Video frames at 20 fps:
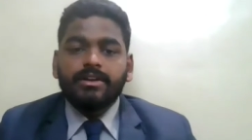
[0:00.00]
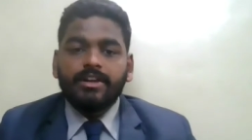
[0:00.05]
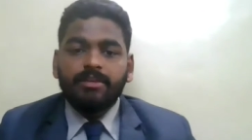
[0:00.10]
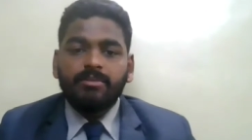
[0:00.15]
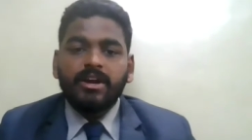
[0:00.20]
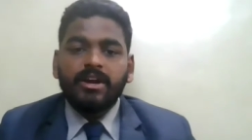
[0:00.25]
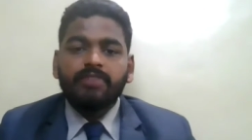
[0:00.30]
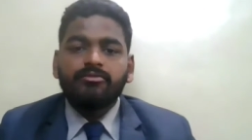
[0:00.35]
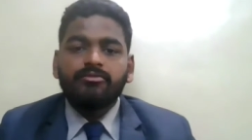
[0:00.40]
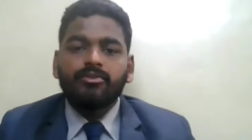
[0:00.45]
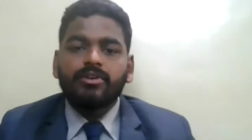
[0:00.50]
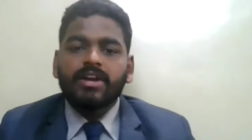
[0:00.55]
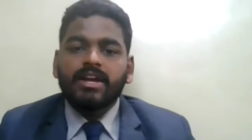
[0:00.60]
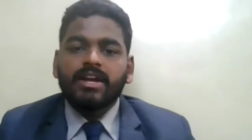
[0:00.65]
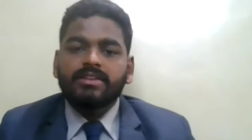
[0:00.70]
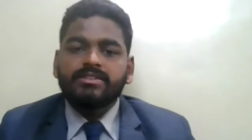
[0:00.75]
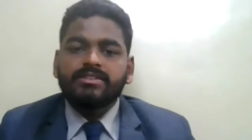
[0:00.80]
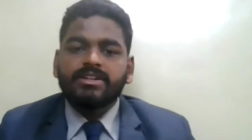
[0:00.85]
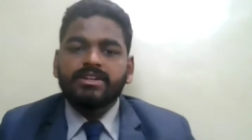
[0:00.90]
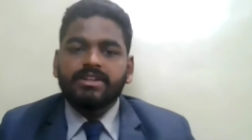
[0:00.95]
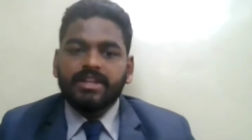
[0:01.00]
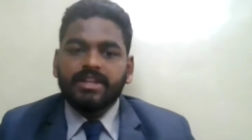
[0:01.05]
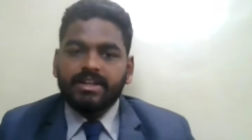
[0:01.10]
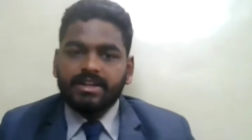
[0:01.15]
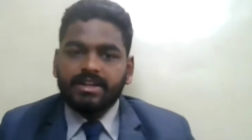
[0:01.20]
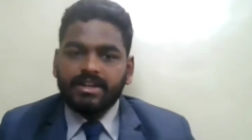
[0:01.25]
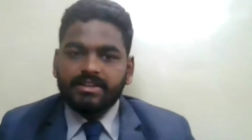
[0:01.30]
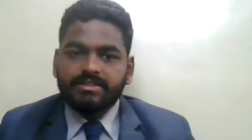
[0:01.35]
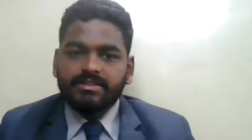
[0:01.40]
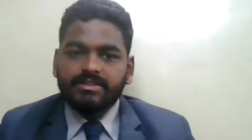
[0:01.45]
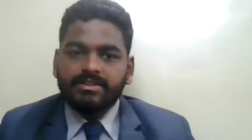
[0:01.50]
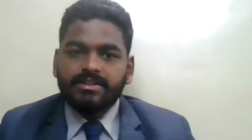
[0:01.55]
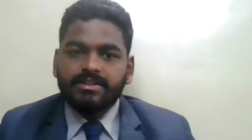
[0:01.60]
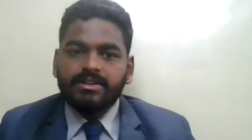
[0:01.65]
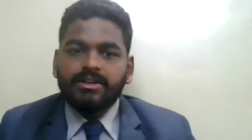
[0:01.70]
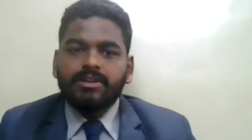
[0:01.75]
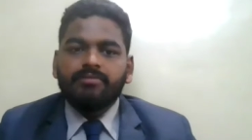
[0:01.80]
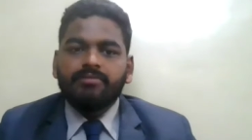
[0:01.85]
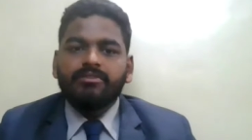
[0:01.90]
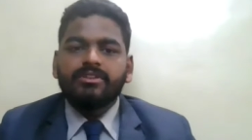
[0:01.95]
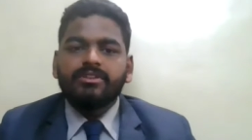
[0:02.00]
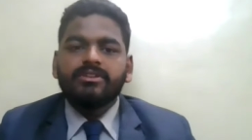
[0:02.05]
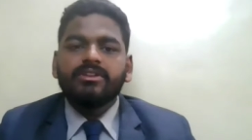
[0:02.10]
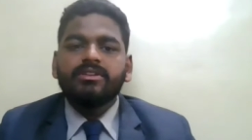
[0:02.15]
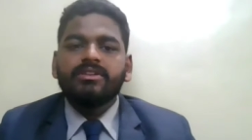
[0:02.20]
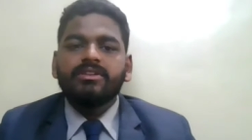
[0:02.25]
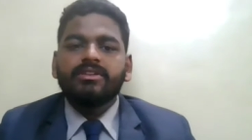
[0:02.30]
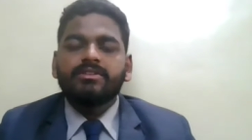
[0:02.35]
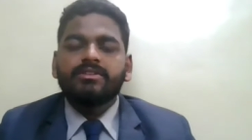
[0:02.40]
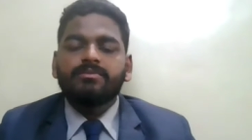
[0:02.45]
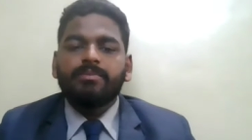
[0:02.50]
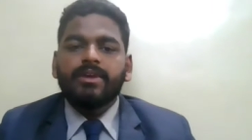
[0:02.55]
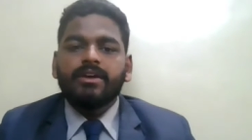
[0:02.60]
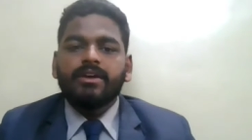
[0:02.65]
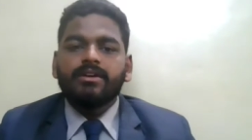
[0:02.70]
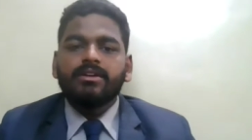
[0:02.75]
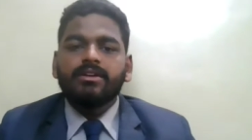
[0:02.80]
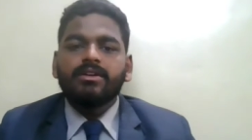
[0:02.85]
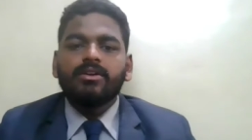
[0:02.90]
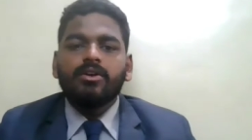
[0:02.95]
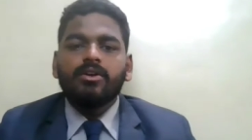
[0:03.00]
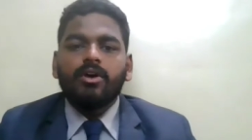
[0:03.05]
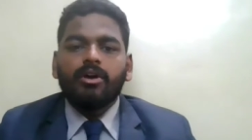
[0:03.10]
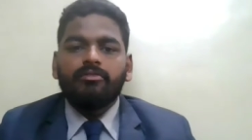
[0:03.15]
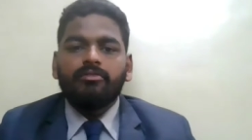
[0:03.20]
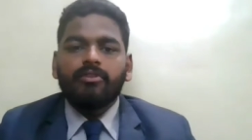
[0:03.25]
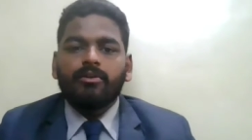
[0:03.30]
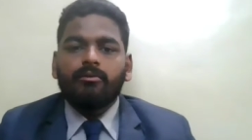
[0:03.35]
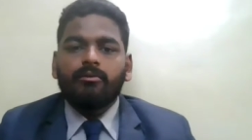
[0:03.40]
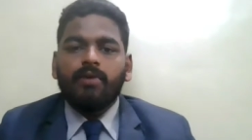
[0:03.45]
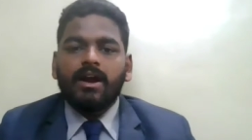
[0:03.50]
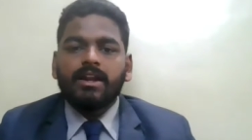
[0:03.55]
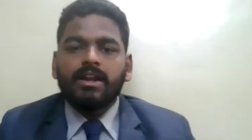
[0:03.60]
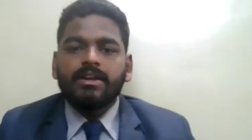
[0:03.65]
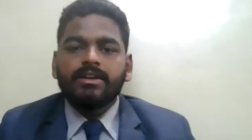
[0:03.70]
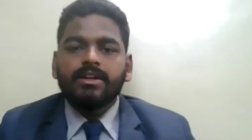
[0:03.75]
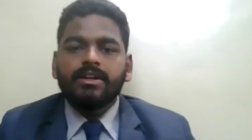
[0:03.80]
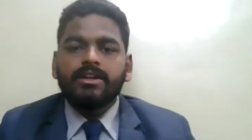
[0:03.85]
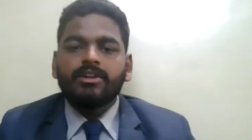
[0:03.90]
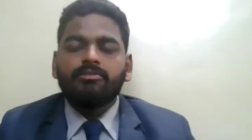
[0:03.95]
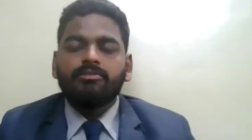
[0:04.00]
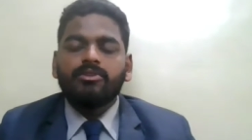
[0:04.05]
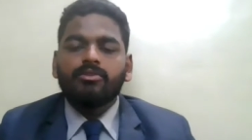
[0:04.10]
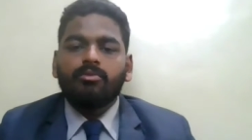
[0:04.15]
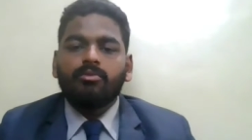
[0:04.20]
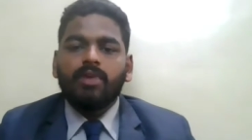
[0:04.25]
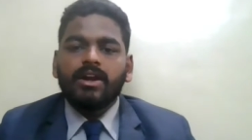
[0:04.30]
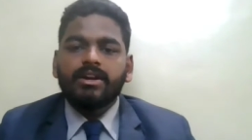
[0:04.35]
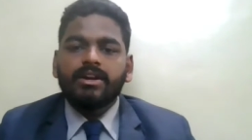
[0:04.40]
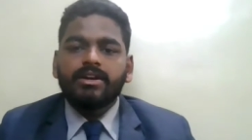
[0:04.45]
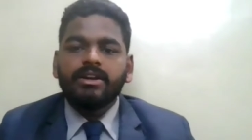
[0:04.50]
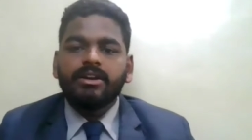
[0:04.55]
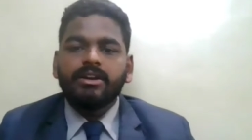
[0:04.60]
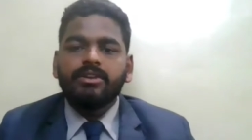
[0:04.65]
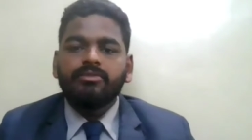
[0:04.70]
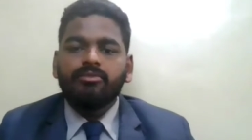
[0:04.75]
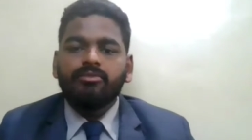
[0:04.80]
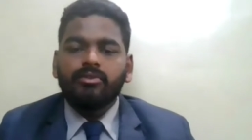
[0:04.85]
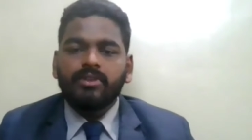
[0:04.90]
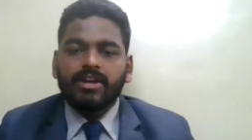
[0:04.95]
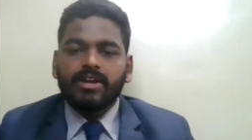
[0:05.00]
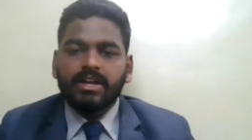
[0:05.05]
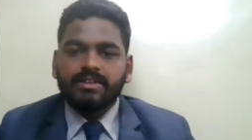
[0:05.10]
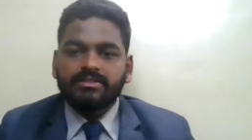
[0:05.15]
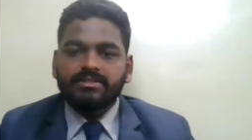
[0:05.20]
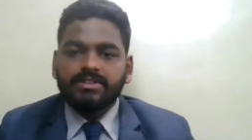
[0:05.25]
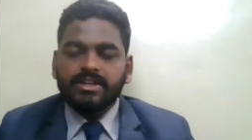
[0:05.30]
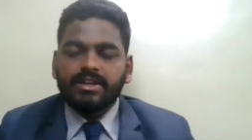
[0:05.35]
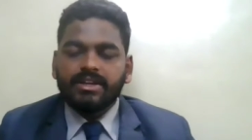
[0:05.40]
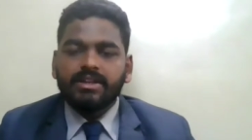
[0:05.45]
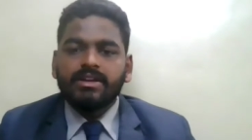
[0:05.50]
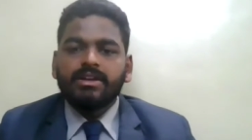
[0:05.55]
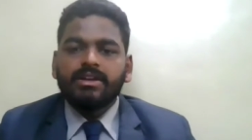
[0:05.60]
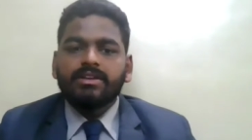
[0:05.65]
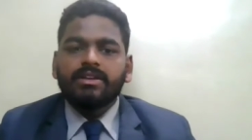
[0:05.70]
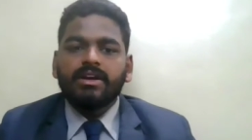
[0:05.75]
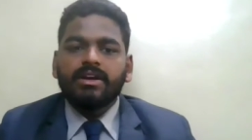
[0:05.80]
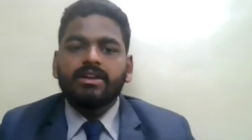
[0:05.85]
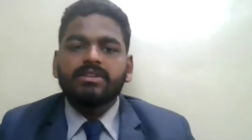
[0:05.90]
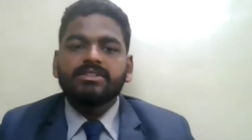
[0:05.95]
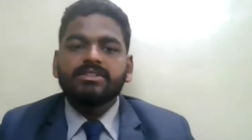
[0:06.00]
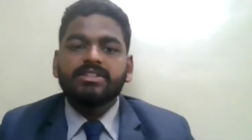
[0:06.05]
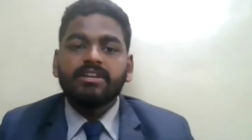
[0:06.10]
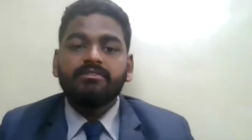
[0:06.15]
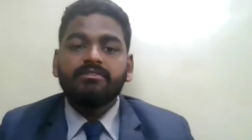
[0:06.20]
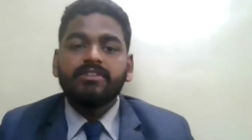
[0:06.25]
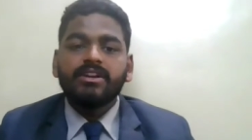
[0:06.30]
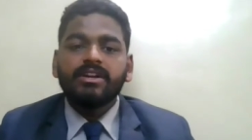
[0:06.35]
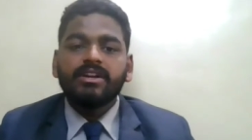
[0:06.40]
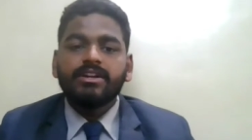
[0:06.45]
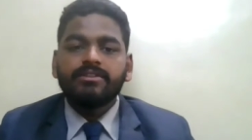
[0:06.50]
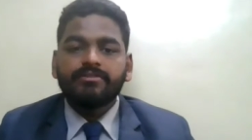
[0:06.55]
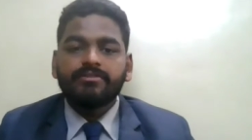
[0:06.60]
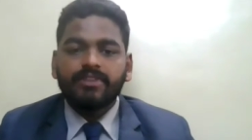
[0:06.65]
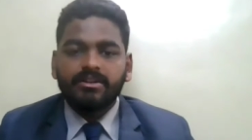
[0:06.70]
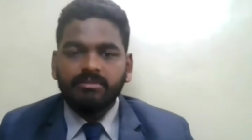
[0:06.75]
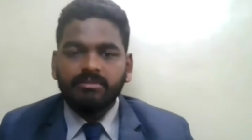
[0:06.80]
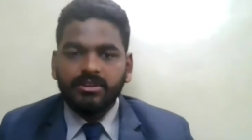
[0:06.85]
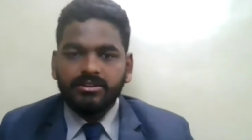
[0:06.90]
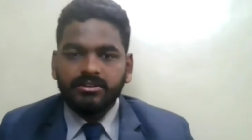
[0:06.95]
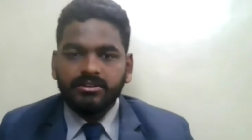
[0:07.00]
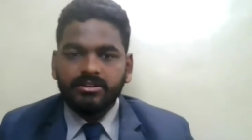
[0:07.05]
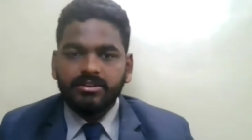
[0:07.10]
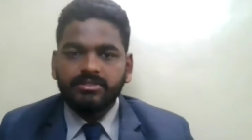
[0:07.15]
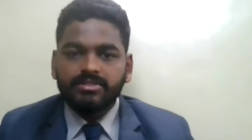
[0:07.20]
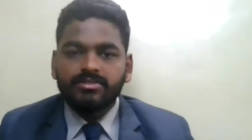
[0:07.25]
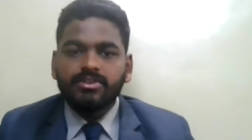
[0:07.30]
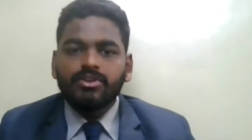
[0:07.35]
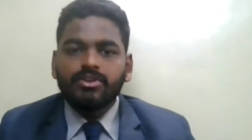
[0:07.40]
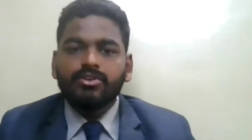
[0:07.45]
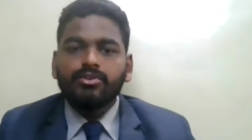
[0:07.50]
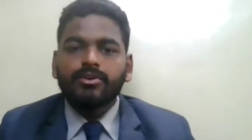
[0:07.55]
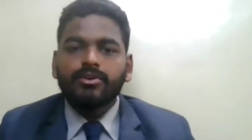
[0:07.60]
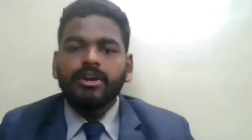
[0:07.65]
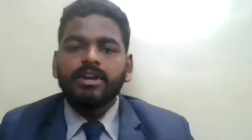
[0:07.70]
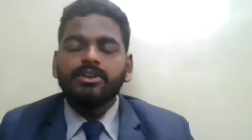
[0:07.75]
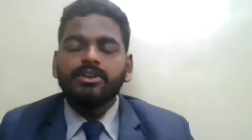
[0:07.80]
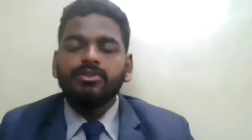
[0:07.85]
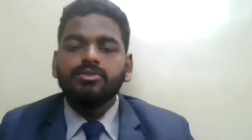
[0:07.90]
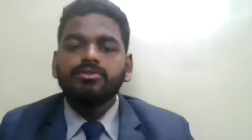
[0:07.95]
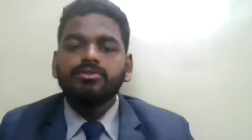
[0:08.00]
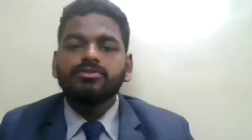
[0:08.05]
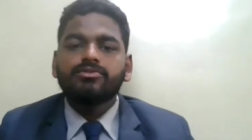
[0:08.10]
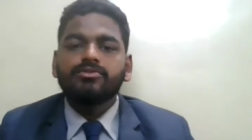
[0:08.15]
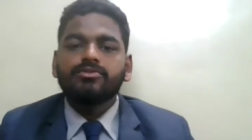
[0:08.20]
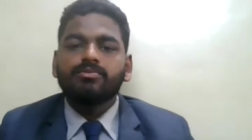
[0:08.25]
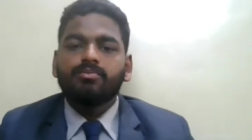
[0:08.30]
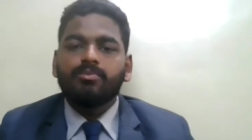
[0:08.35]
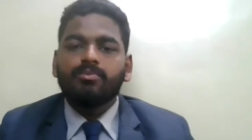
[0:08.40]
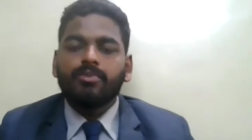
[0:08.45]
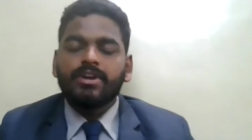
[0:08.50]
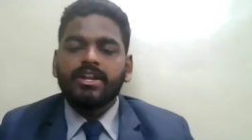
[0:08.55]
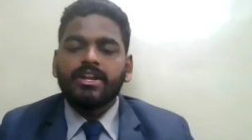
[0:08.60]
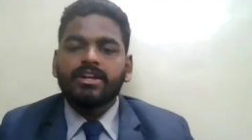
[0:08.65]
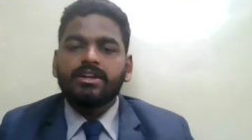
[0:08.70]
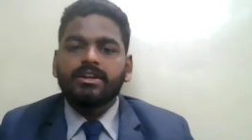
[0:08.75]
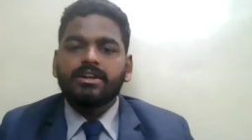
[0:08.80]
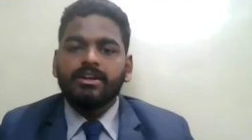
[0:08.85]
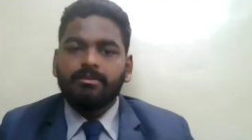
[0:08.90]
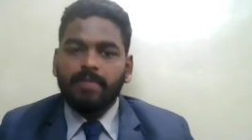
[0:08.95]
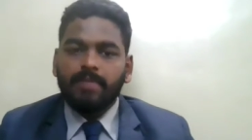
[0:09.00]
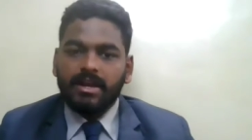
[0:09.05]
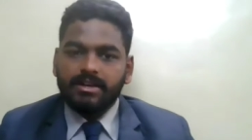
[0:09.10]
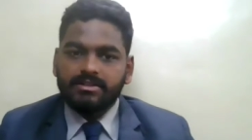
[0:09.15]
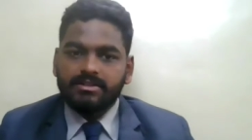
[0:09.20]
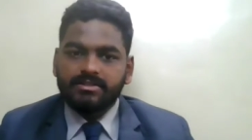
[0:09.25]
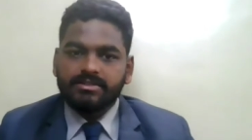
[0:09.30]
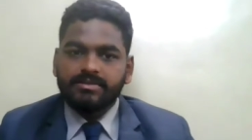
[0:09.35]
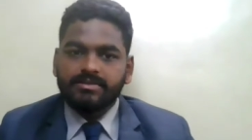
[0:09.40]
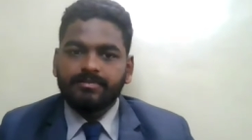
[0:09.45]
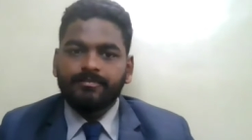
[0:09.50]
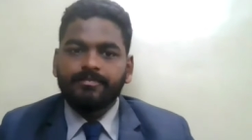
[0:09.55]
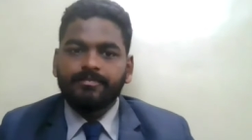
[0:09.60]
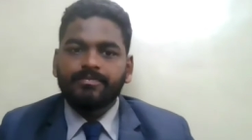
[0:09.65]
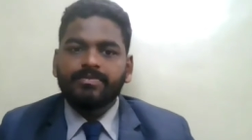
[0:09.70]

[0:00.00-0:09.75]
Demand forecasting techniques. Within the sphere of a qualitative and quantitative forecasting, there are several different methods you can use to predict demands.